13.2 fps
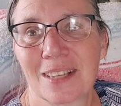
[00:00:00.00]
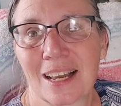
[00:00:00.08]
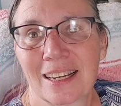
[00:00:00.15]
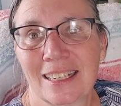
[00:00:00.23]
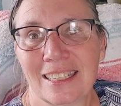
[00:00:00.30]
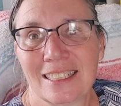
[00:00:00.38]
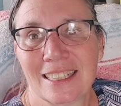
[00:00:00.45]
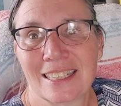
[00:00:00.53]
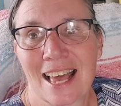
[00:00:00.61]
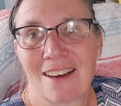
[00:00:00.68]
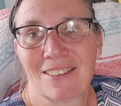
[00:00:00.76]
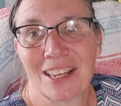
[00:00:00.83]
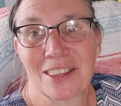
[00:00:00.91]
I'm going to just
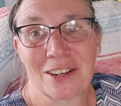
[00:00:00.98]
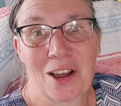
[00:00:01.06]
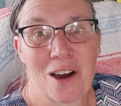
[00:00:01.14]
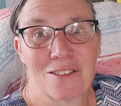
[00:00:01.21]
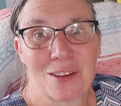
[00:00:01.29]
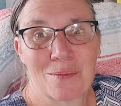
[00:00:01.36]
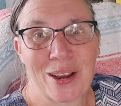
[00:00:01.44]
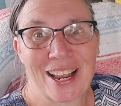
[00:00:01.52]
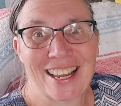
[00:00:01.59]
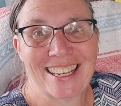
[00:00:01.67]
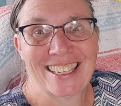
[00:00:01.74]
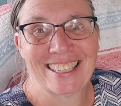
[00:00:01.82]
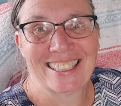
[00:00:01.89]
have another coffee
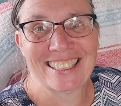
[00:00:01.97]
break.